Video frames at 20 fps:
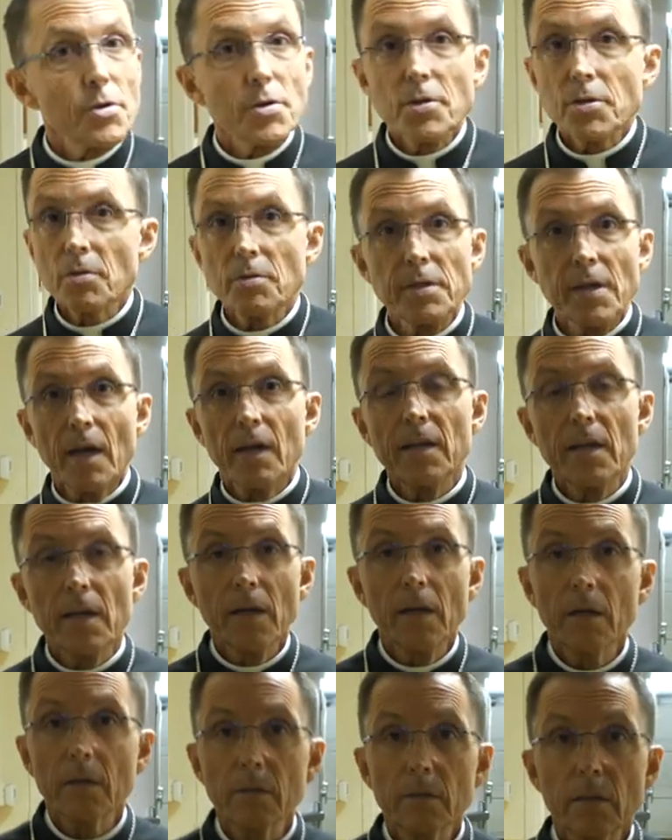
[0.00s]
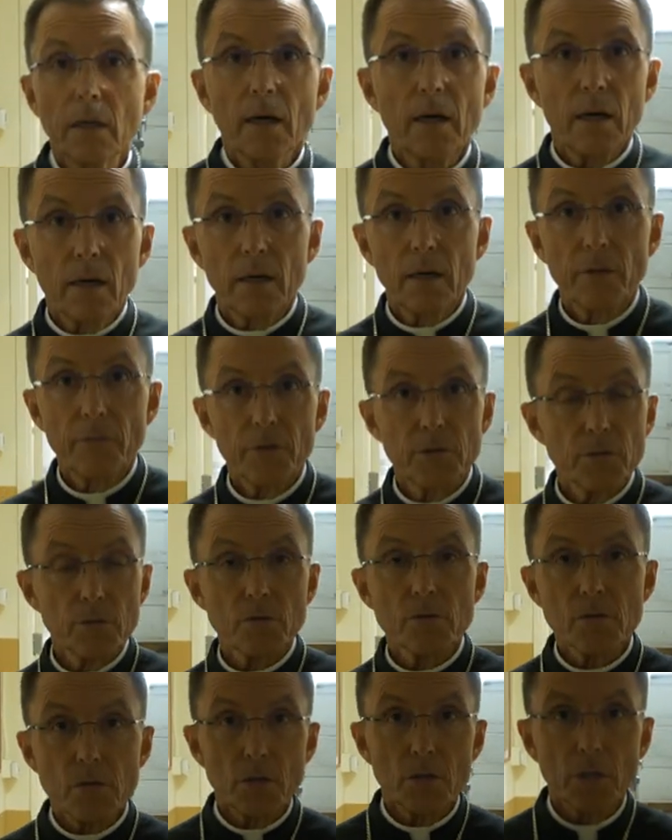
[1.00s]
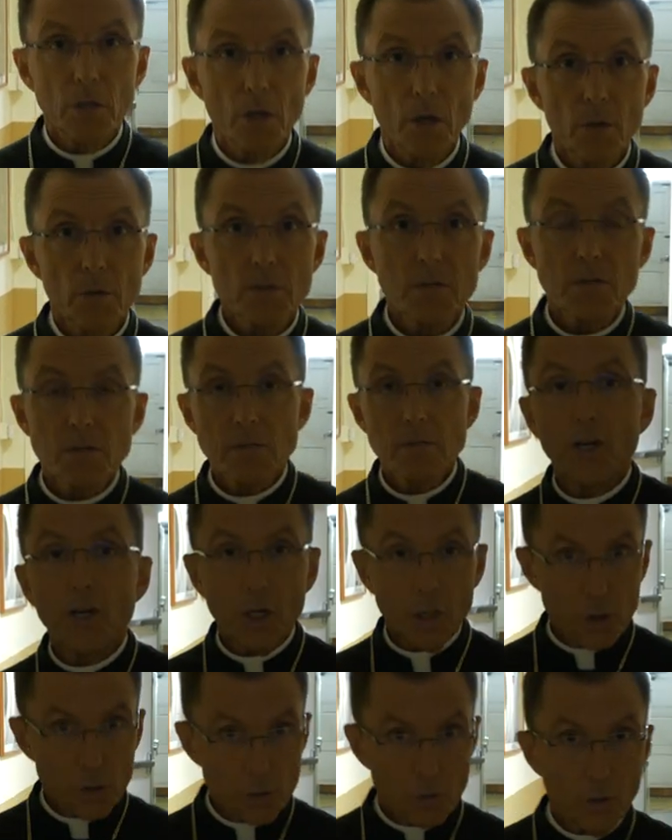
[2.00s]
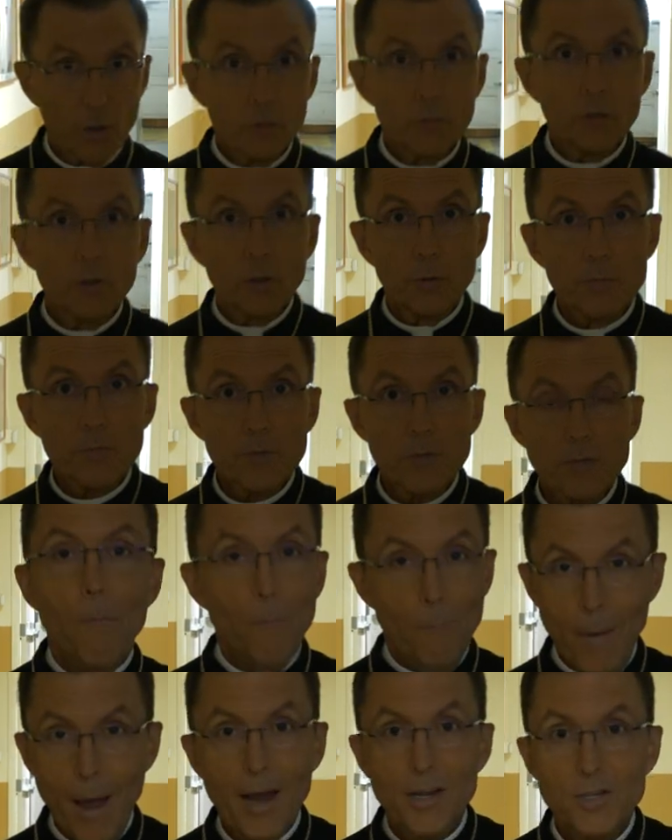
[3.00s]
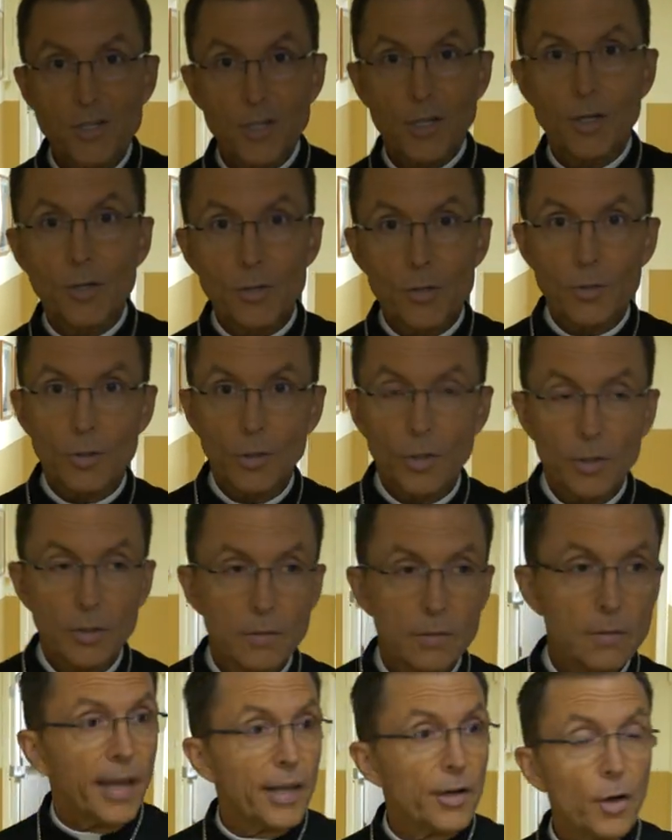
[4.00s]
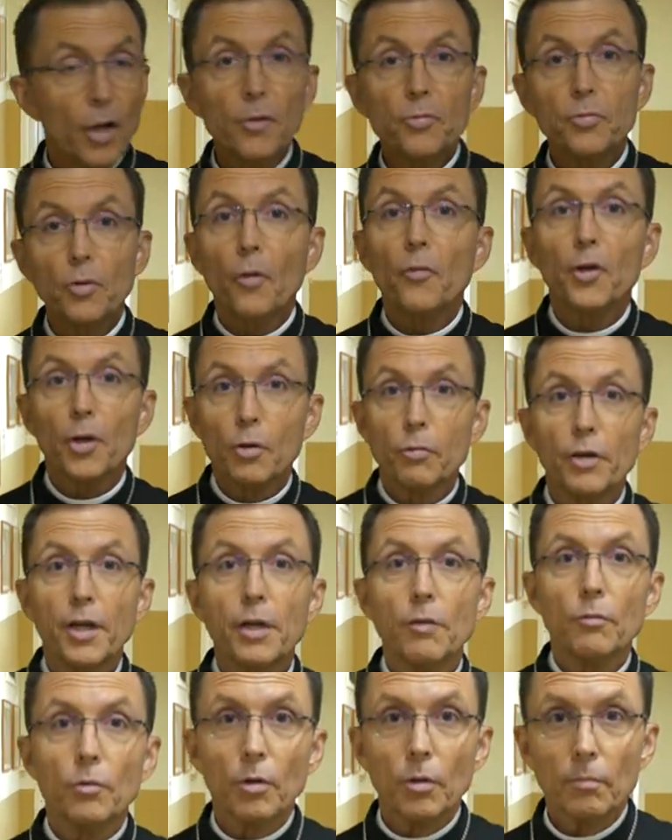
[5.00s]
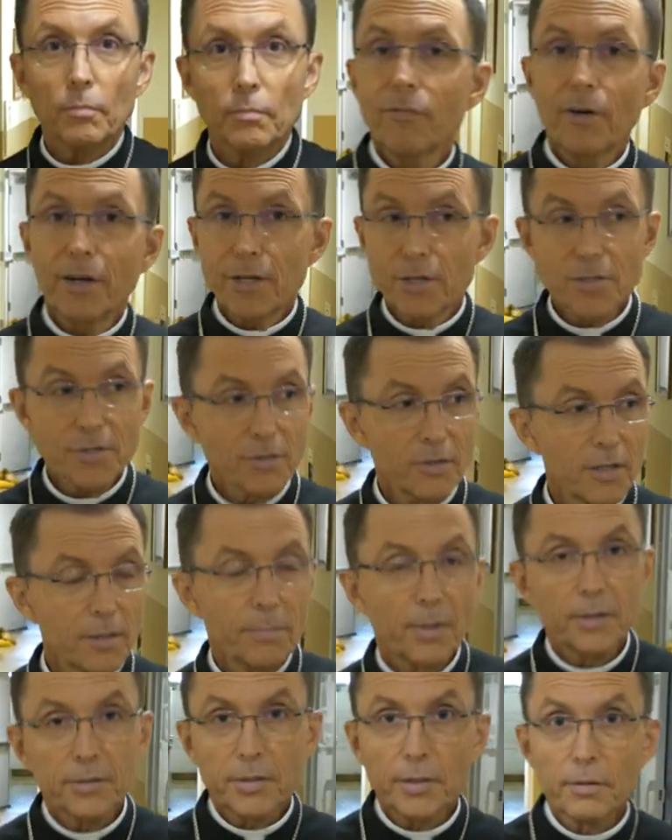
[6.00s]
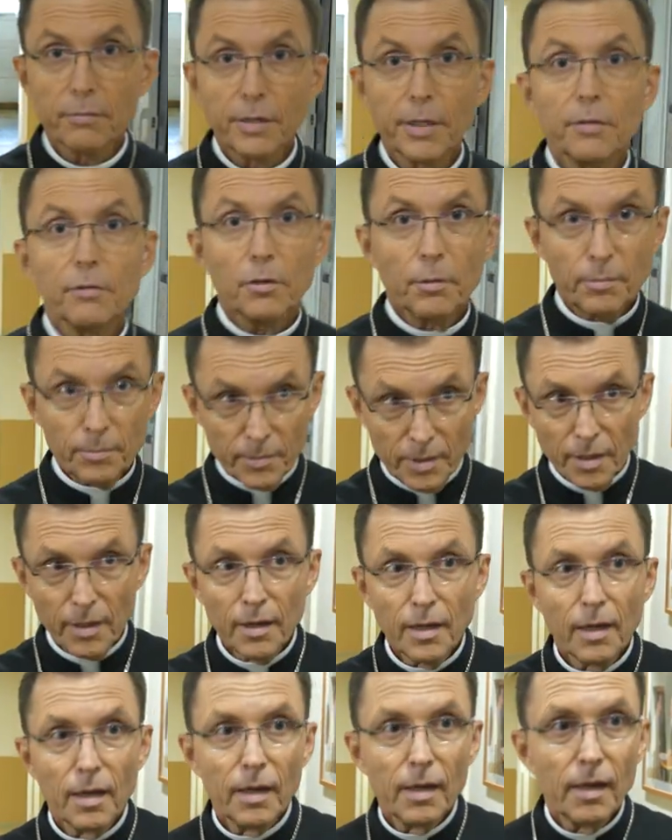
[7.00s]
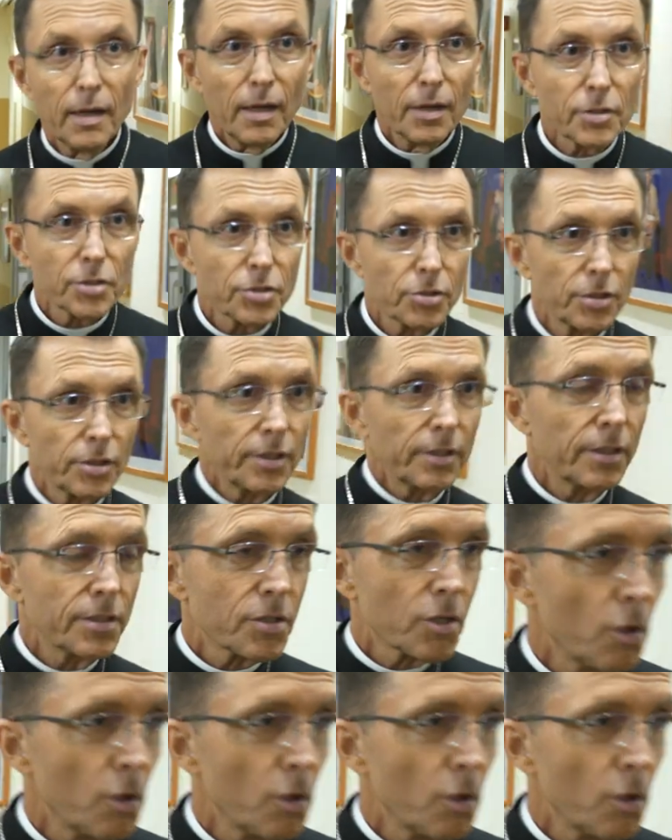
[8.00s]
So down here are the two studios, control rooms, master control, and also the green room. Funny story about the green room. I'll show you. Let's